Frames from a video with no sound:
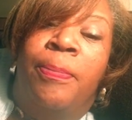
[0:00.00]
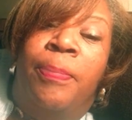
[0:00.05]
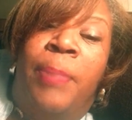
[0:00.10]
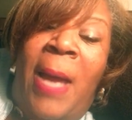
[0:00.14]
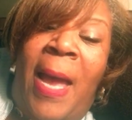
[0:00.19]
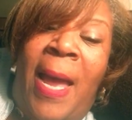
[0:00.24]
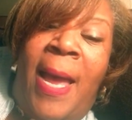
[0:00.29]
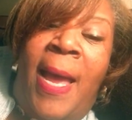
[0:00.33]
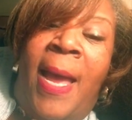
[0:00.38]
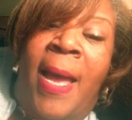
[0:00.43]

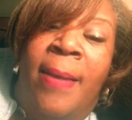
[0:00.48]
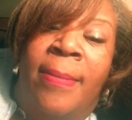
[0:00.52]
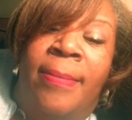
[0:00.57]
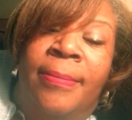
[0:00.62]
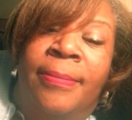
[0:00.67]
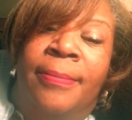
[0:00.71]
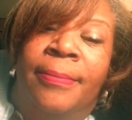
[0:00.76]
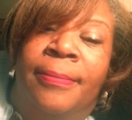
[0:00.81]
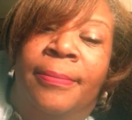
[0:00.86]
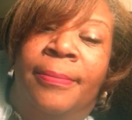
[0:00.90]
Bye.
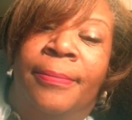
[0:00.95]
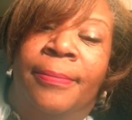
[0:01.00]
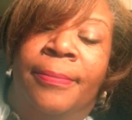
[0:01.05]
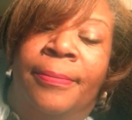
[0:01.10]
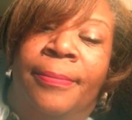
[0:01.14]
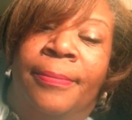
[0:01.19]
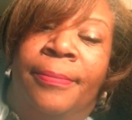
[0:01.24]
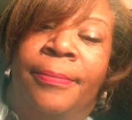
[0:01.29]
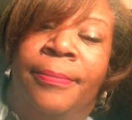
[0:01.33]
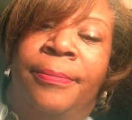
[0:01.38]

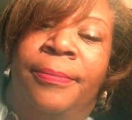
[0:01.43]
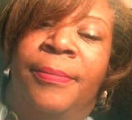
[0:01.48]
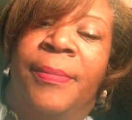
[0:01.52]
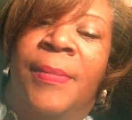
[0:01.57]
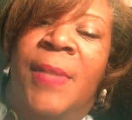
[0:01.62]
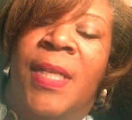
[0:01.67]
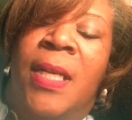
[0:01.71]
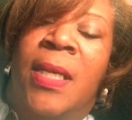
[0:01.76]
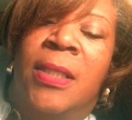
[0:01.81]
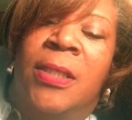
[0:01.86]

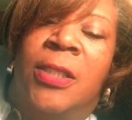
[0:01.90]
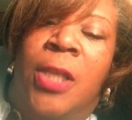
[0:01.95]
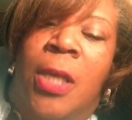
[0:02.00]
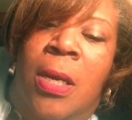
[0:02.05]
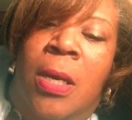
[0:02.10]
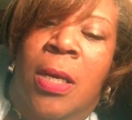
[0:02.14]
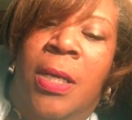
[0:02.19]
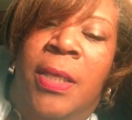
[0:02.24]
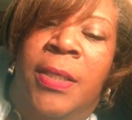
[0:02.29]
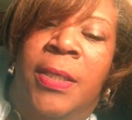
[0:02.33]

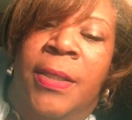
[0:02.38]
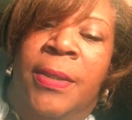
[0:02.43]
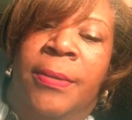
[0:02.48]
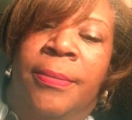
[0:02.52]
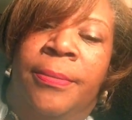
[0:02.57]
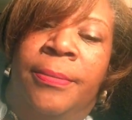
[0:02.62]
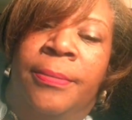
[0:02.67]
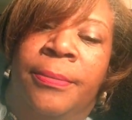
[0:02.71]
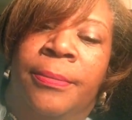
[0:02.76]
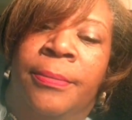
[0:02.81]

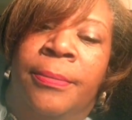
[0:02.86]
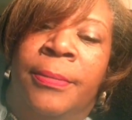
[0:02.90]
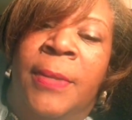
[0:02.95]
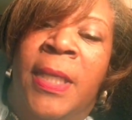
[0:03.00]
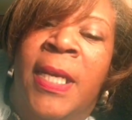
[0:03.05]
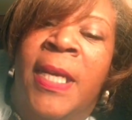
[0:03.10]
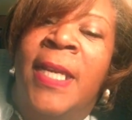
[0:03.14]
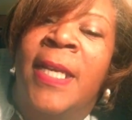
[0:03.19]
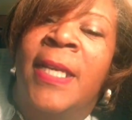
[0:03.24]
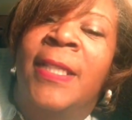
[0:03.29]
Tanya.
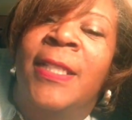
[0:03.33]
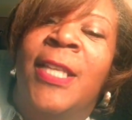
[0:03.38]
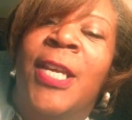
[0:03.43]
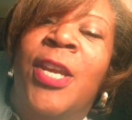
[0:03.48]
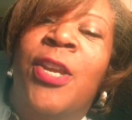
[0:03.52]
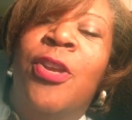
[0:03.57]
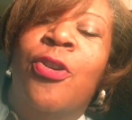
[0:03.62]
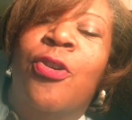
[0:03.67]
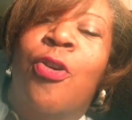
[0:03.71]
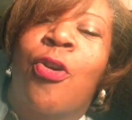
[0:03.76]
Then
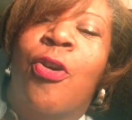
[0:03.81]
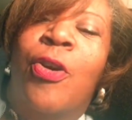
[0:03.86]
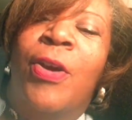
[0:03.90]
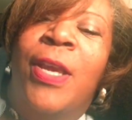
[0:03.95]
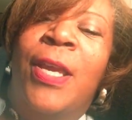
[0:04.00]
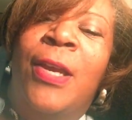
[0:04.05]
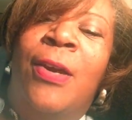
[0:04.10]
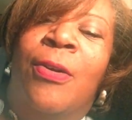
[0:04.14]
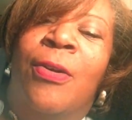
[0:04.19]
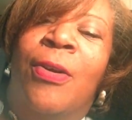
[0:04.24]
you go,
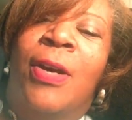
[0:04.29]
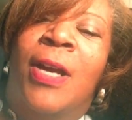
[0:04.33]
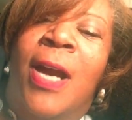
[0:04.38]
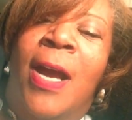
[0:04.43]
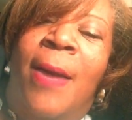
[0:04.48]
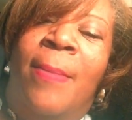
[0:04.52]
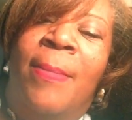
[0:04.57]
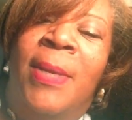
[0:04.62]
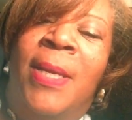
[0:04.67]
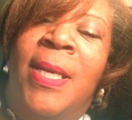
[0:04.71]
he gonna
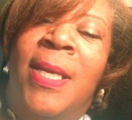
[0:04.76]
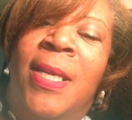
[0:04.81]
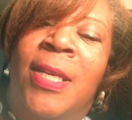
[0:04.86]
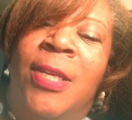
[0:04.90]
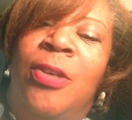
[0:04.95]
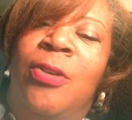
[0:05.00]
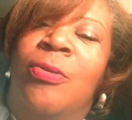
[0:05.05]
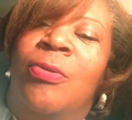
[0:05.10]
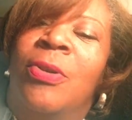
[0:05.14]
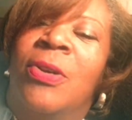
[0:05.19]
come in,
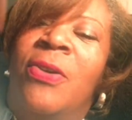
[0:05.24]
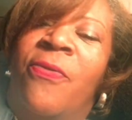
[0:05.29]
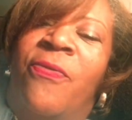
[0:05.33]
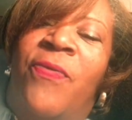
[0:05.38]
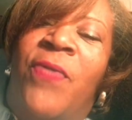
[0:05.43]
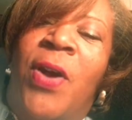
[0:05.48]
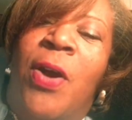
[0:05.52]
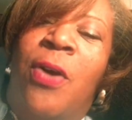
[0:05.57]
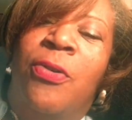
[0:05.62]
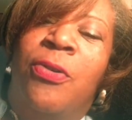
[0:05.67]
you on the
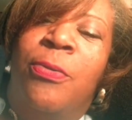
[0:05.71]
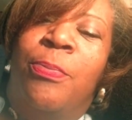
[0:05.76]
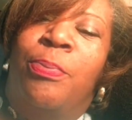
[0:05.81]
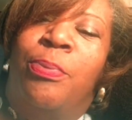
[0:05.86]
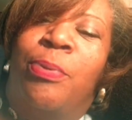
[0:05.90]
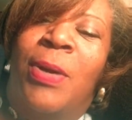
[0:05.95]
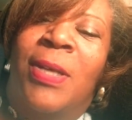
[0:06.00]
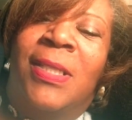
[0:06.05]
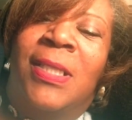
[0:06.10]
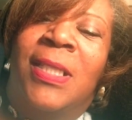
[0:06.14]
phone, you
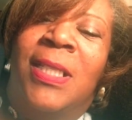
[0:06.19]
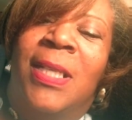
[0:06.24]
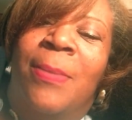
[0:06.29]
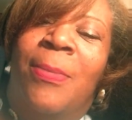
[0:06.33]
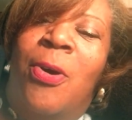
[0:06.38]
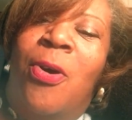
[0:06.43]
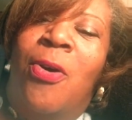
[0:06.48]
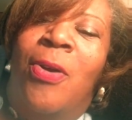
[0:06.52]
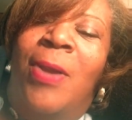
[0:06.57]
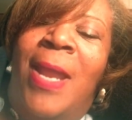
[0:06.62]
pressing
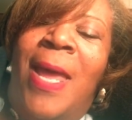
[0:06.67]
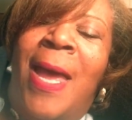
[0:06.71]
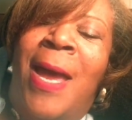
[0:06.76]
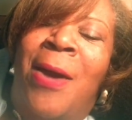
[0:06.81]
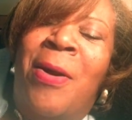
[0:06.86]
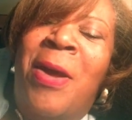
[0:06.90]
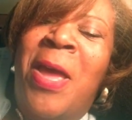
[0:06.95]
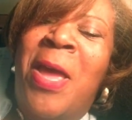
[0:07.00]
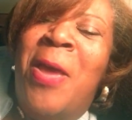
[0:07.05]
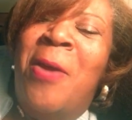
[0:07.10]
them all
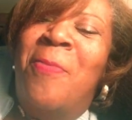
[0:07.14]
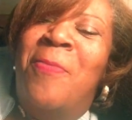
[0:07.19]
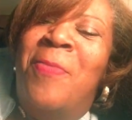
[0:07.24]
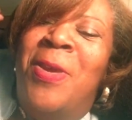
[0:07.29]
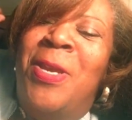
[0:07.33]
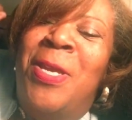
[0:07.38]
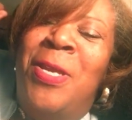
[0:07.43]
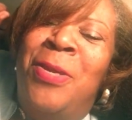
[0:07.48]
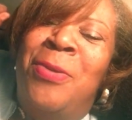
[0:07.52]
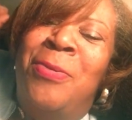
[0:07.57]
out.
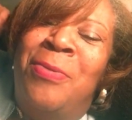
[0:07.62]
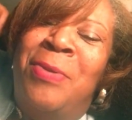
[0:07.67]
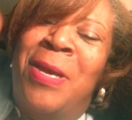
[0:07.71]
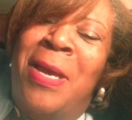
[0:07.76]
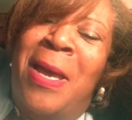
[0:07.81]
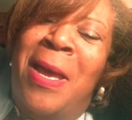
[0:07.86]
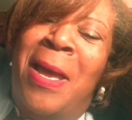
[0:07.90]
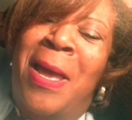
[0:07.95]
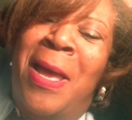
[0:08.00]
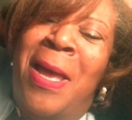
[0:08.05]
When you
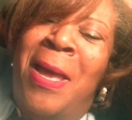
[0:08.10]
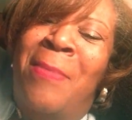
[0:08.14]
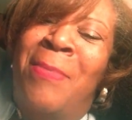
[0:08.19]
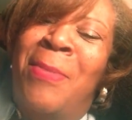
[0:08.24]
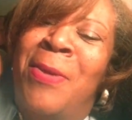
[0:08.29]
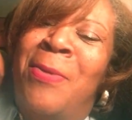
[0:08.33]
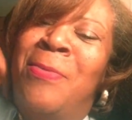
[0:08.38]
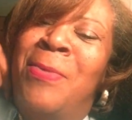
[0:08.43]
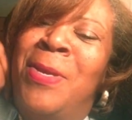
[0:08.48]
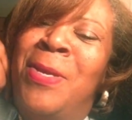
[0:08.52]

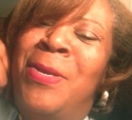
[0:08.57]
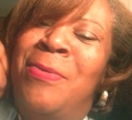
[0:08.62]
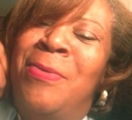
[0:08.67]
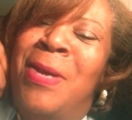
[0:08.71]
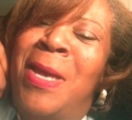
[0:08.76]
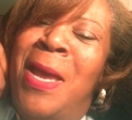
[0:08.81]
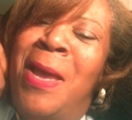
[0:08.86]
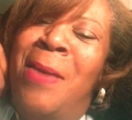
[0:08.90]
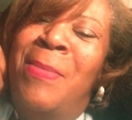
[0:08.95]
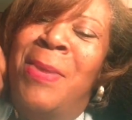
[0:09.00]
coming, when you
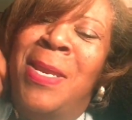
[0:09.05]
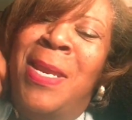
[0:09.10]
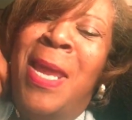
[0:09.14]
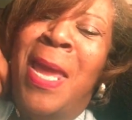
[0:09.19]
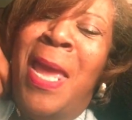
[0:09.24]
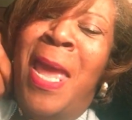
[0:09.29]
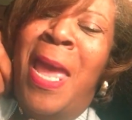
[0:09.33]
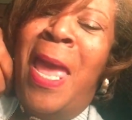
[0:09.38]
coming.